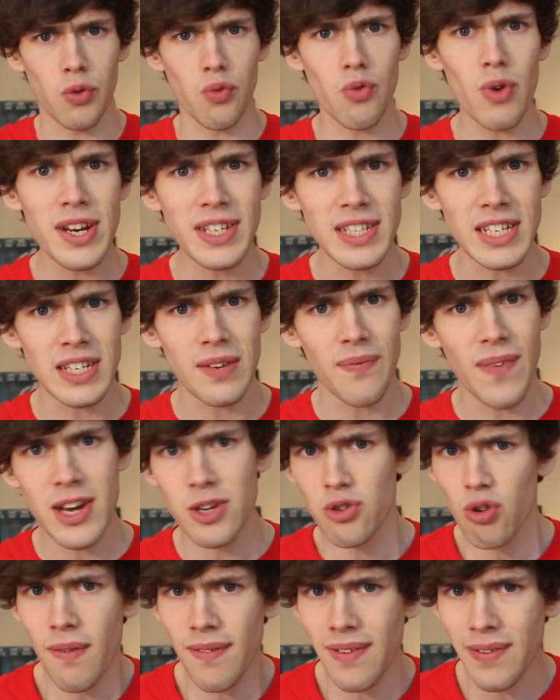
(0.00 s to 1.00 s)
Greatest
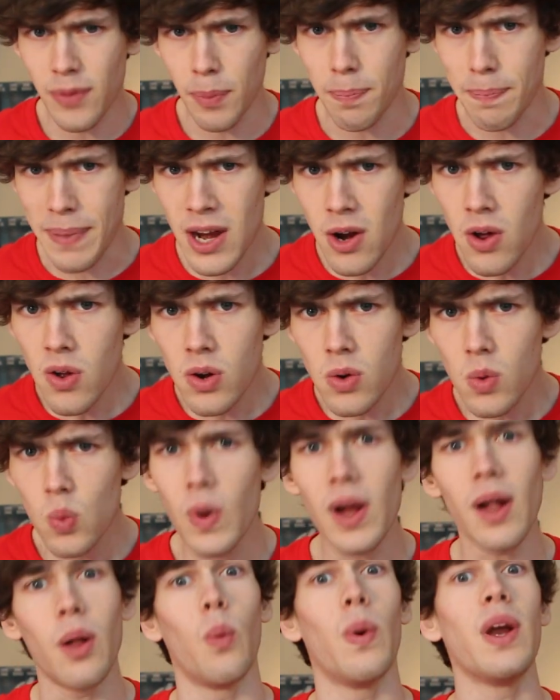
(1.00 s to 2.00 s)
adventure I've ever been on?
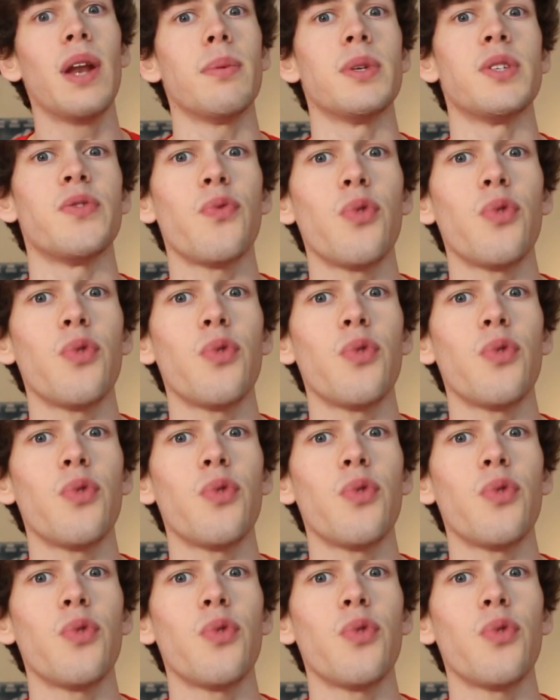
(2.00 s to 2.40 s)
Well, when I was